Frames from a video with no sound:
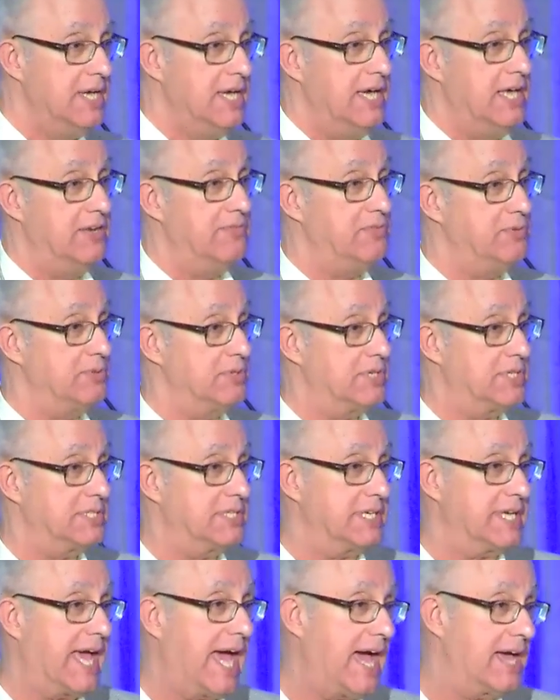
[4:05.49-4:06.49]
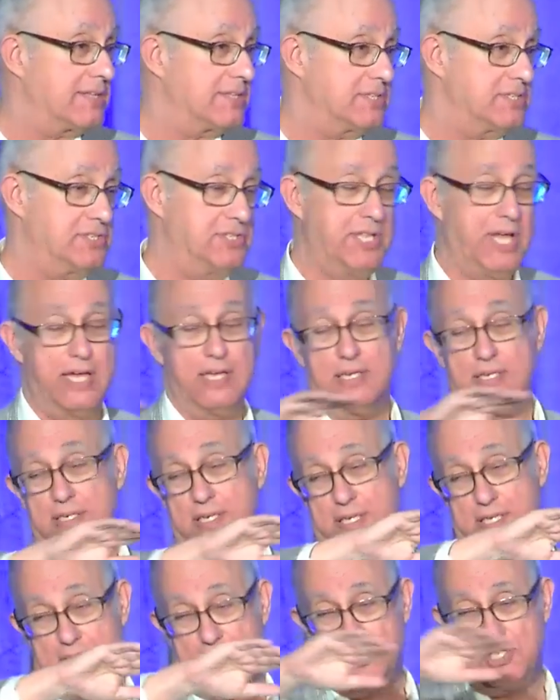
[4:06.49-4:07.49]
And if you look at the catalyst data,
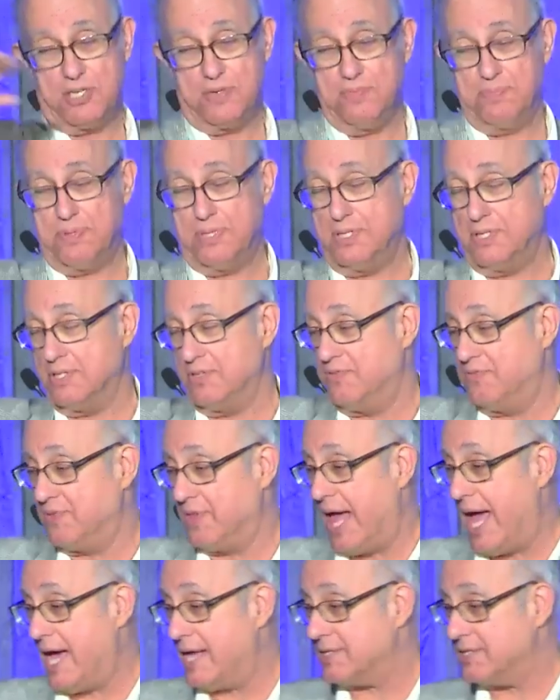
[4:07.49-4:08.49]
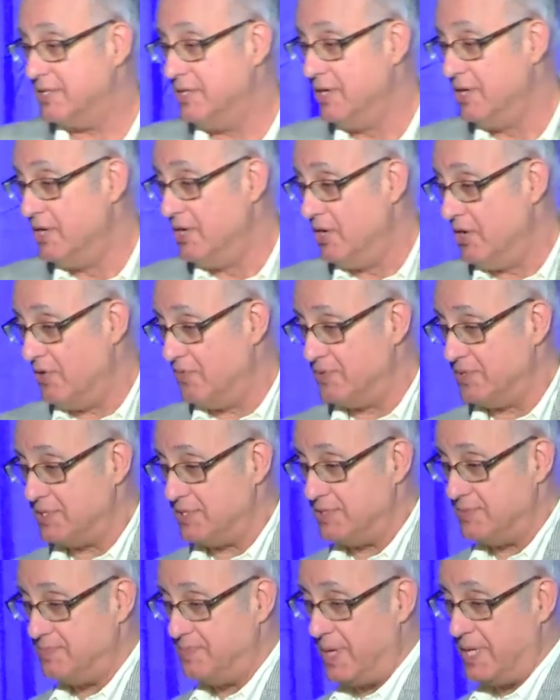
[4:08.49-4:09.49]
it is completely flat over the,
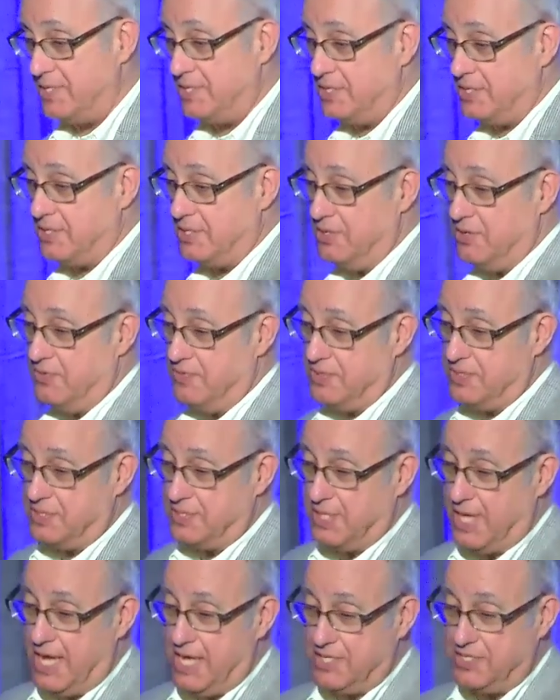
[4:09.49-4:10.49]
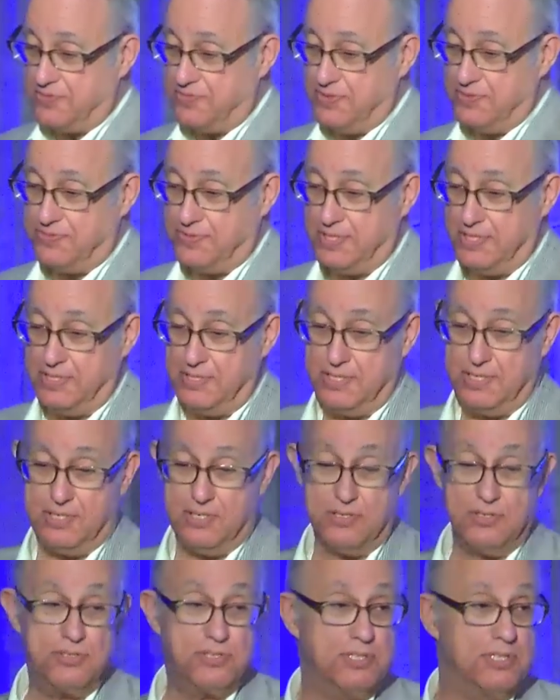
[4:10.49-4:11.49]
basically over the last 15
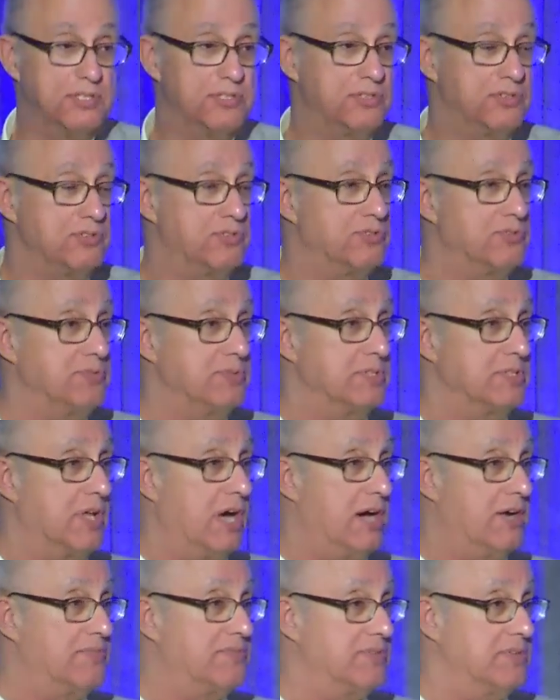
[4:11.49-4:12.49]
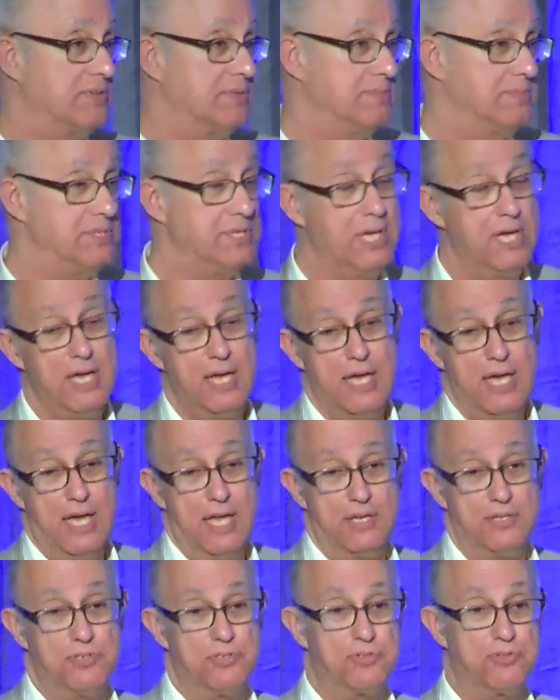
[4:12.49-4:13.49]
years, and this is true in law firms,
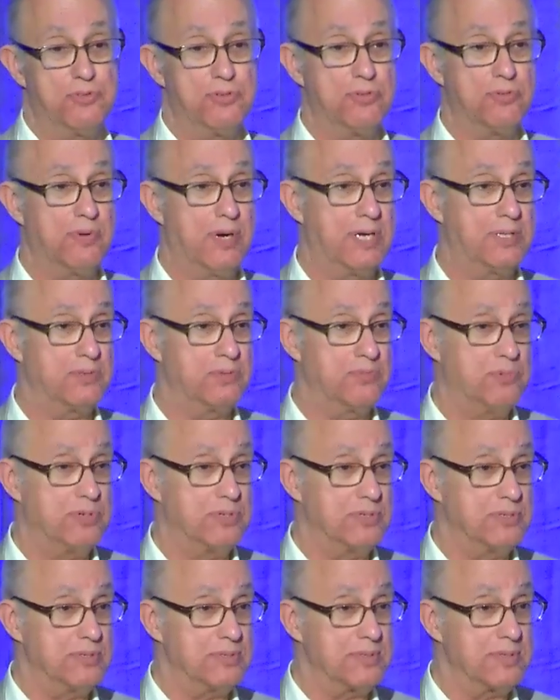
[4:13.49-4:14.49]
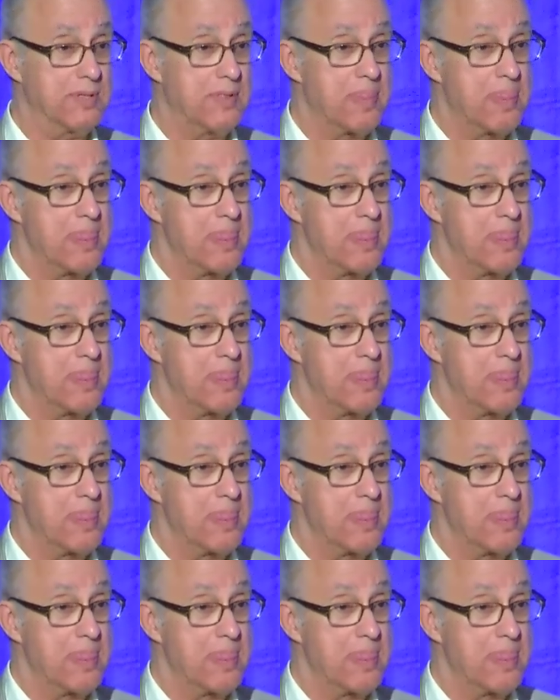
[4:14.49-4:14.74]
and it's true around the world.